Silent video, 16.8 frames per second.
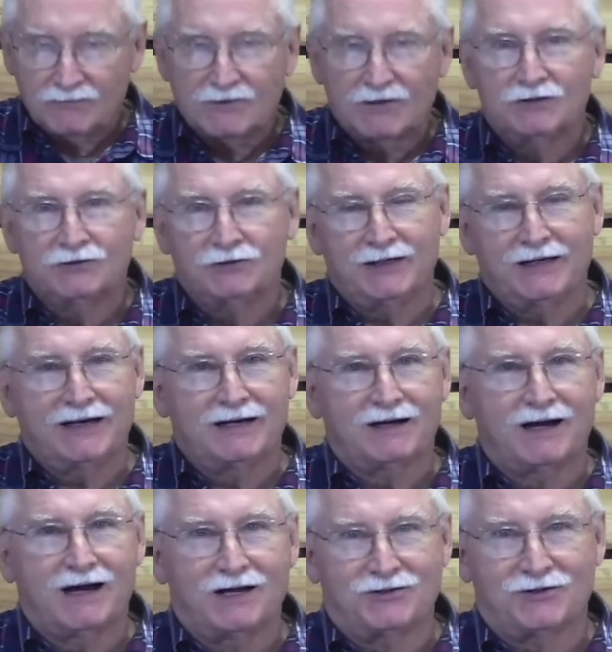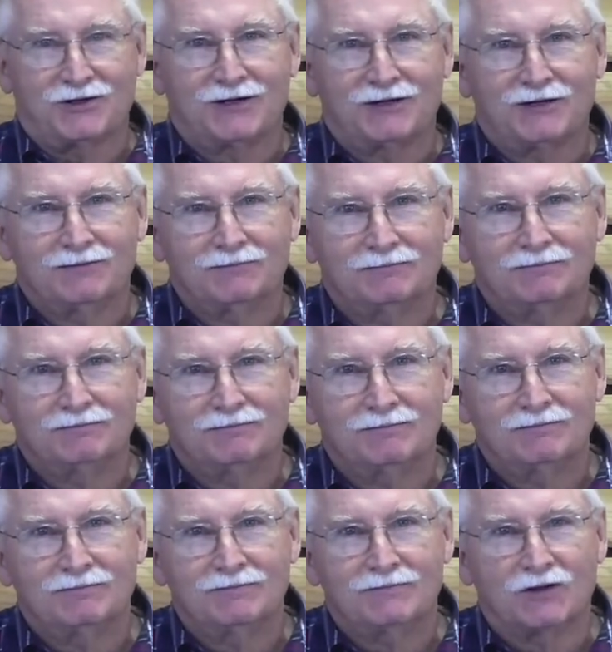she had Isaac,
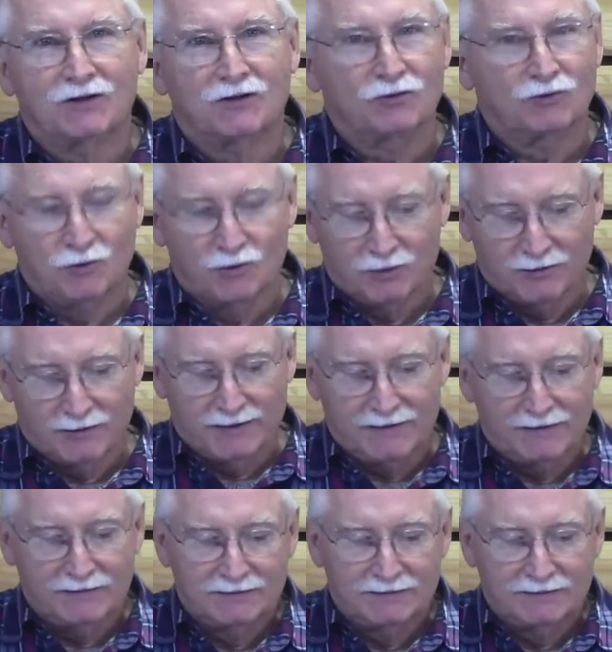the glory